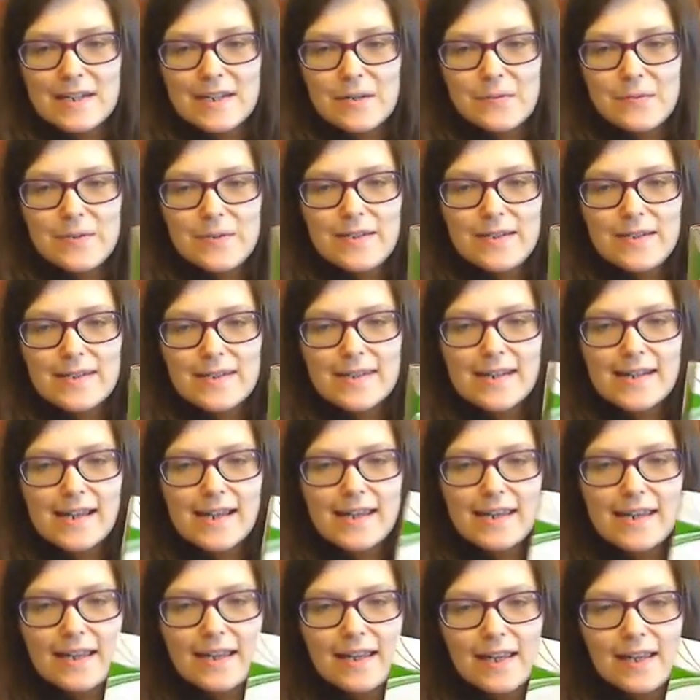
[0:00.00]
I wouldn't
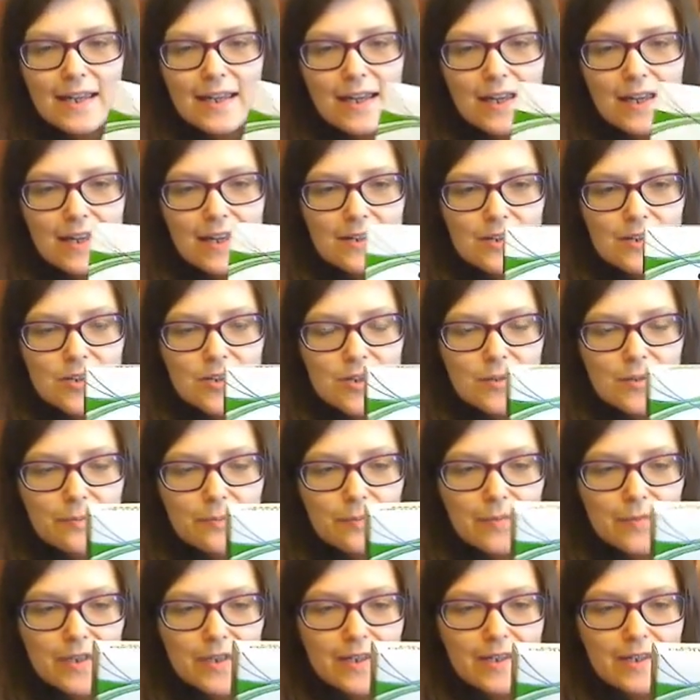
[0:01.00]
say it's
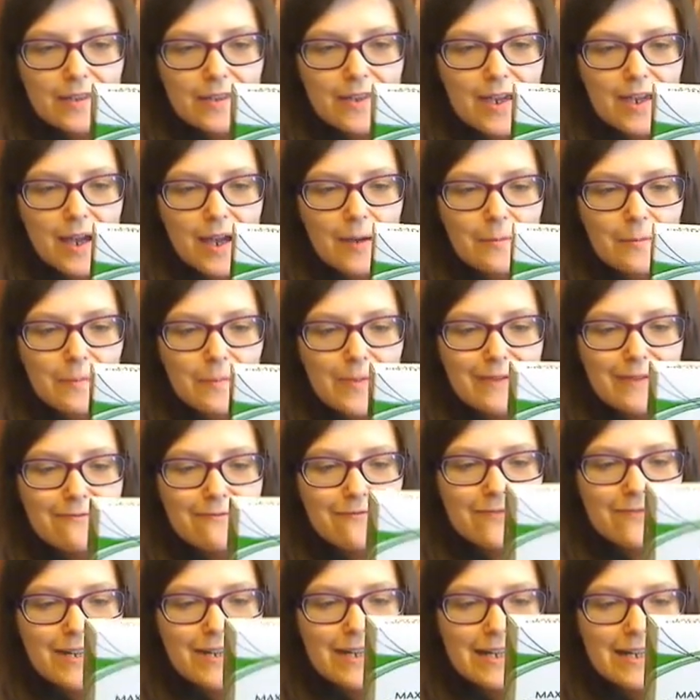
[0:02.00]
something that I'd be
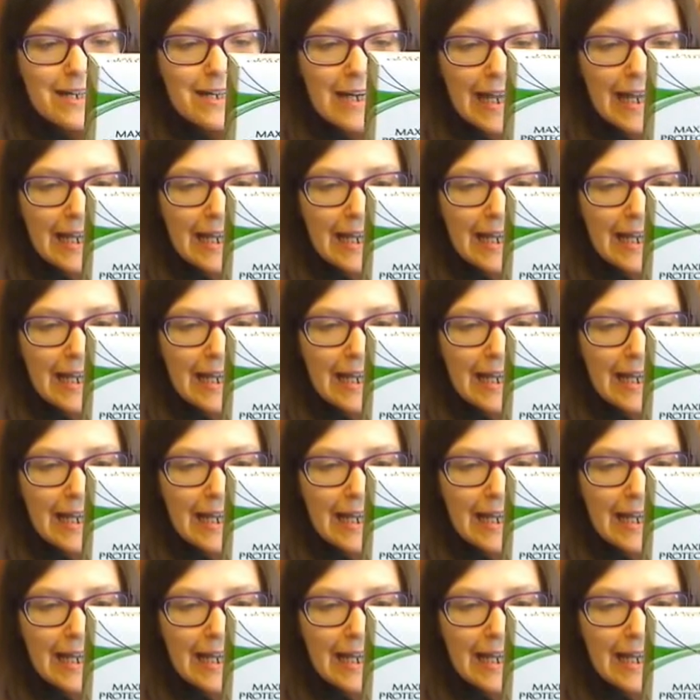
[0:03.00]
really